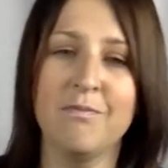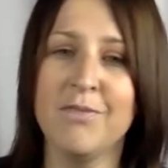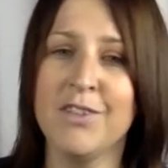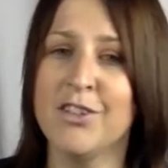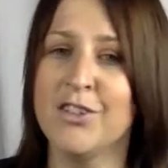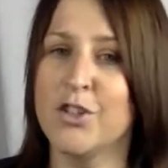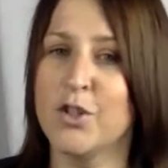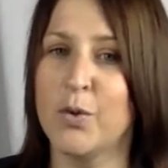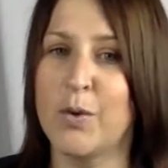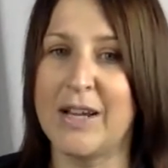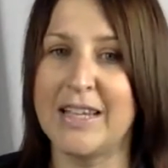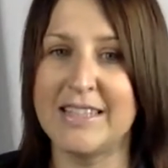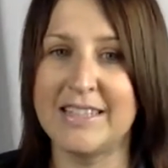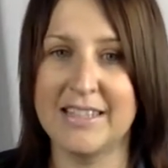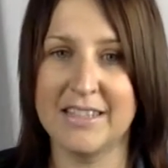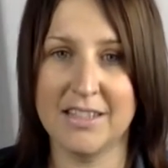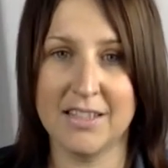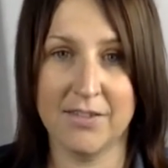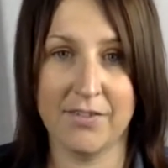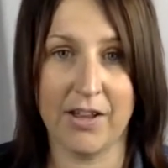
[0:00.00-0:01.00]
So I
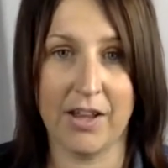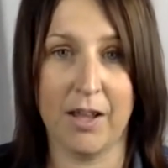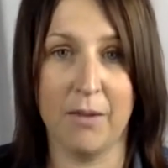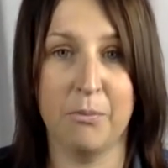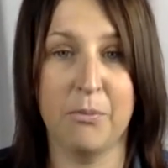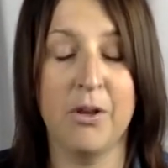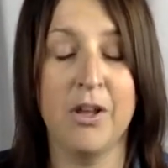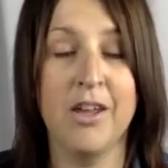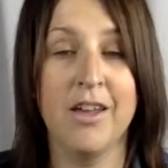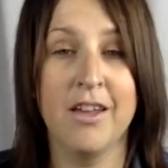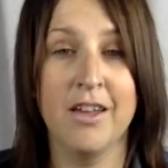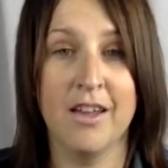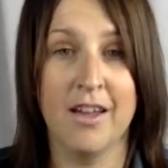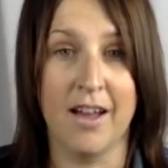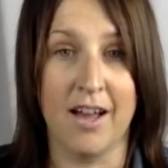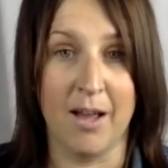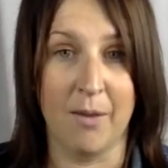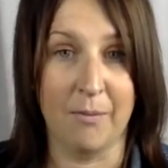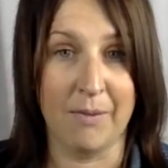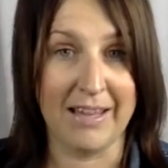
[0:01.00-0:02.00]
did develop
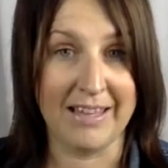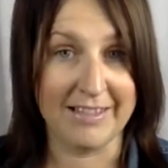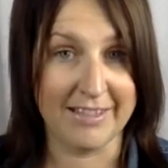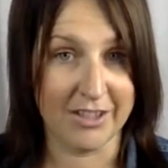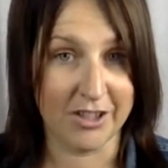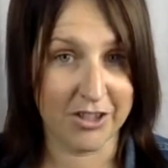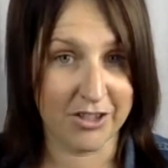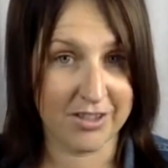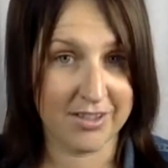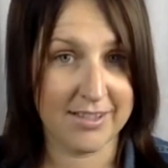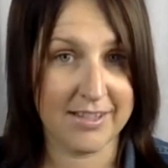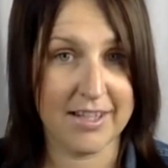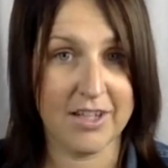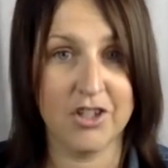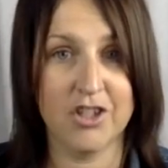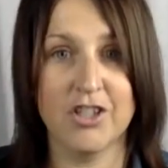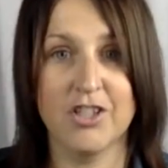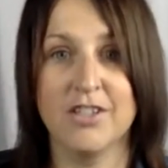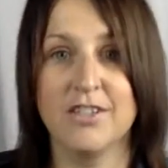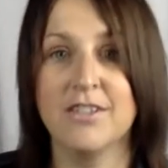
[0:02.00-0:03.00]
addition
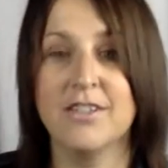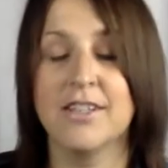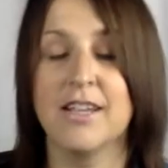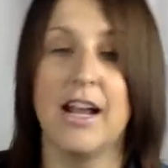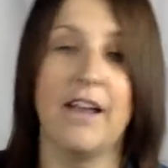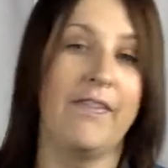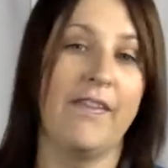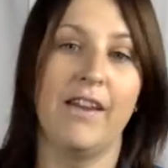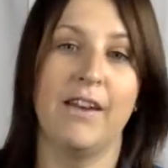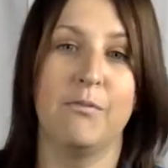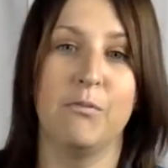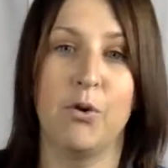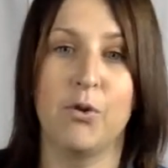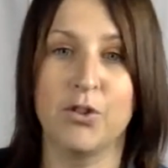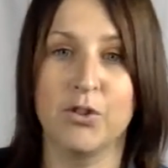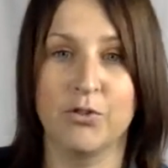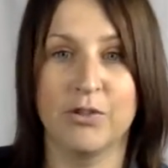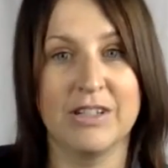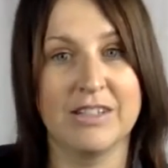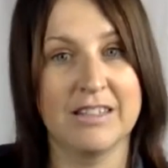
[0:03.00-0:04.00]
stations, and then
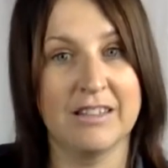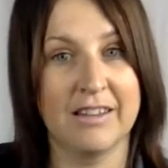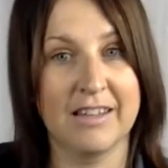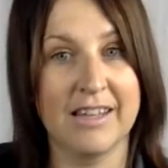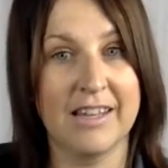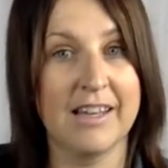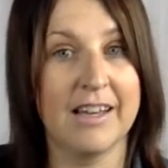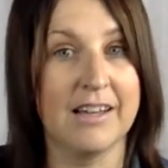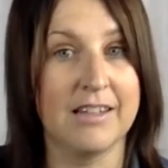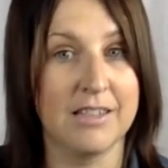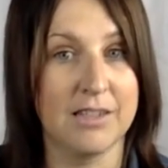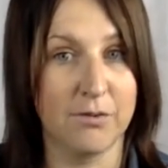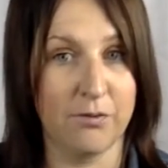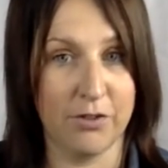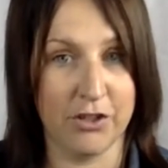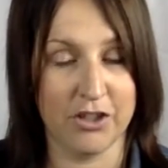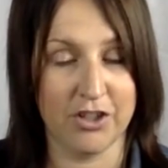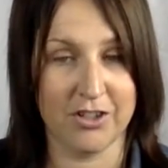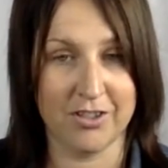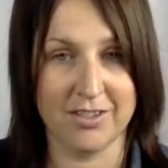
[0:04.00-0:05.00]
most recently a
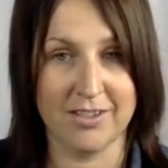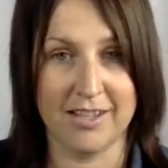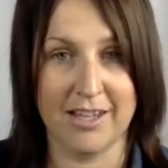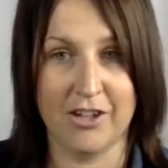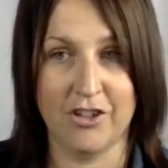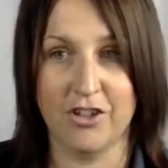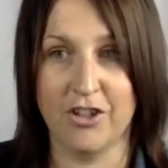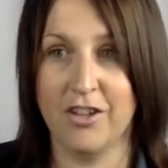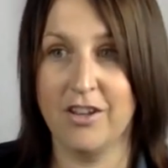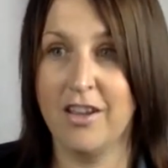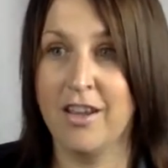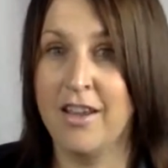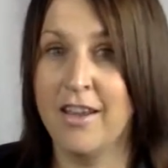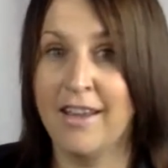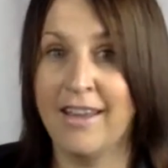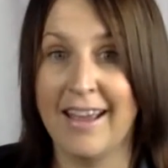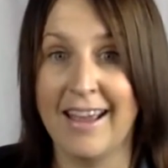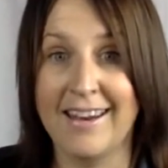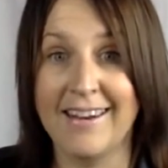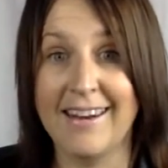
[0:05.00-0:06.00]
division station,
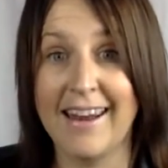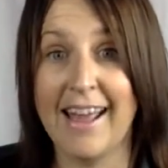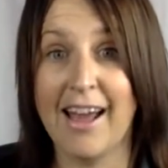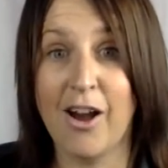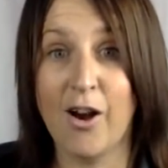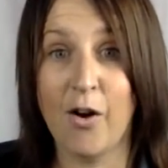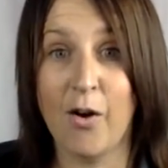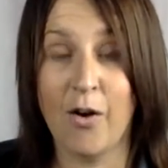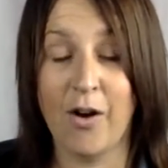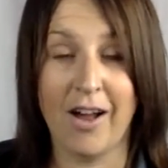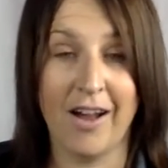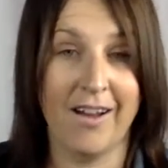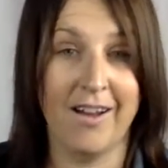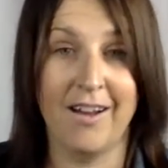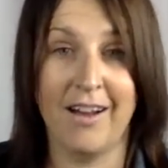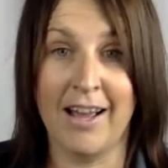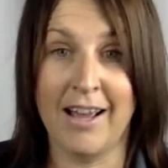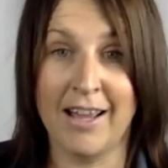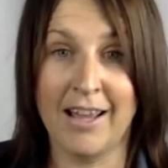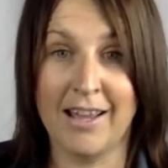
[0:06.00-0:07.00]
and now
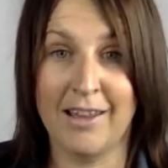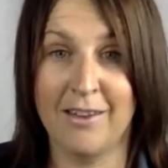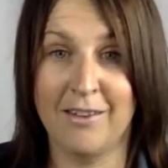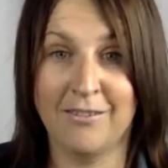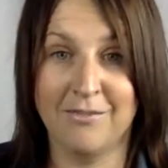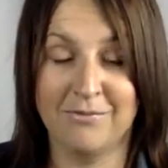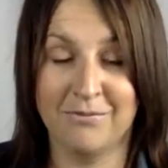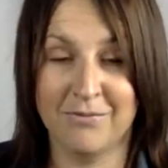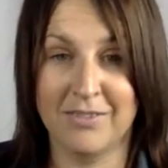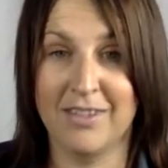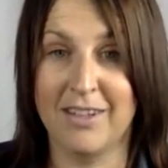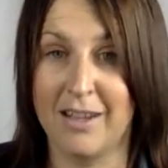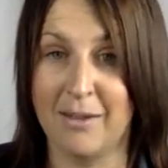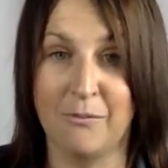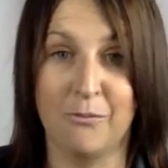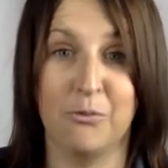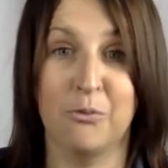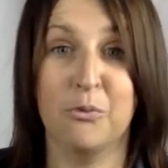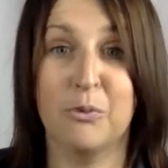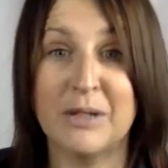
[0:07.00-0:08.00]
I
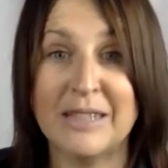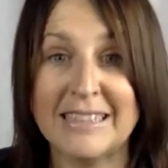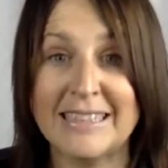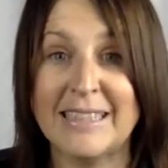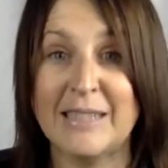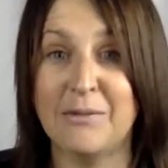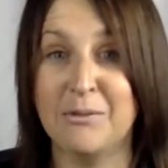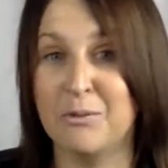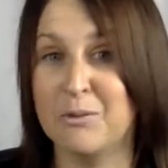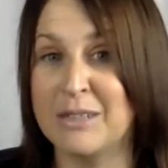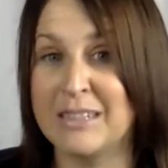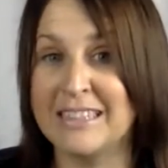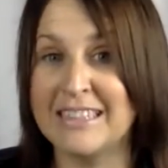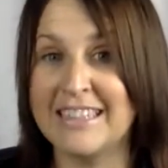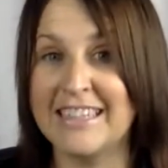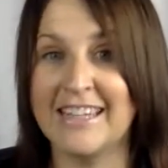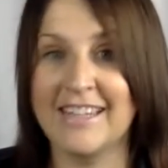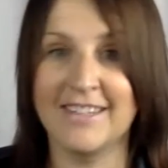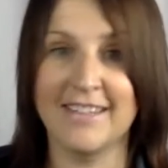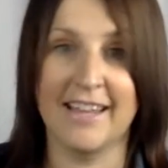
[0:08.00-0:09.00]
am really, really
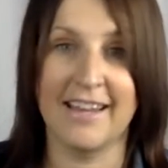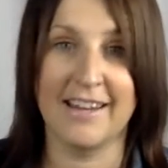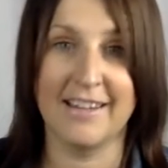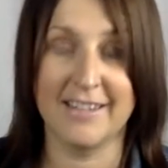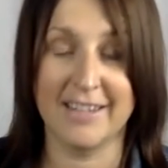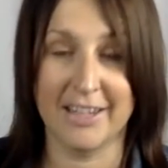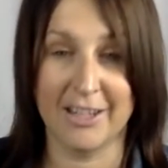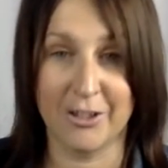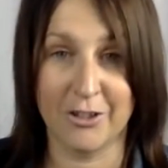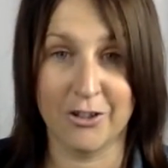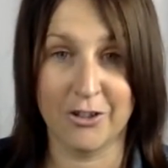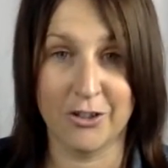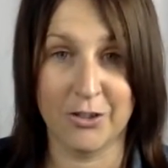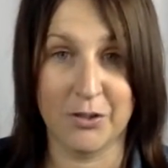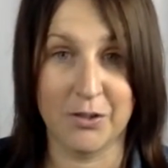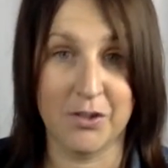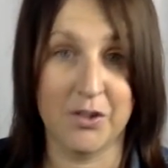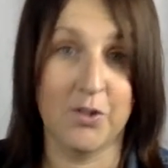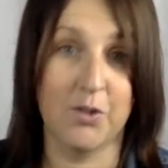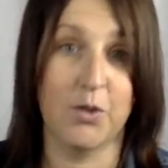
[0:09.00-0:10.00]
excited to
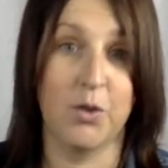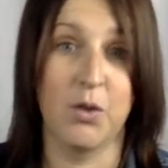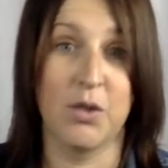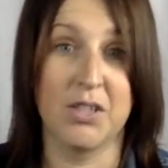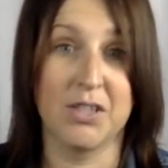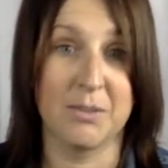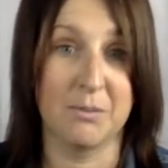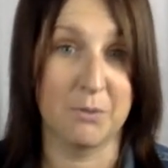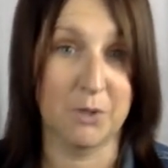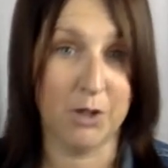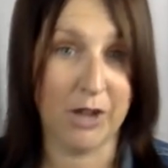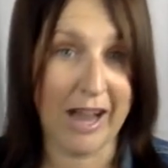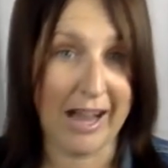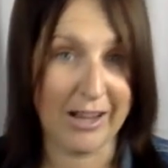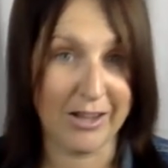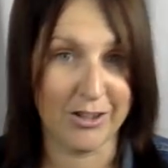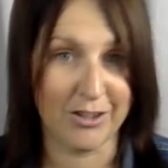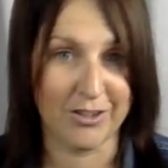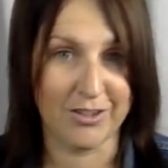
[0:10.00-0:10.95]
introduce you to the subtraction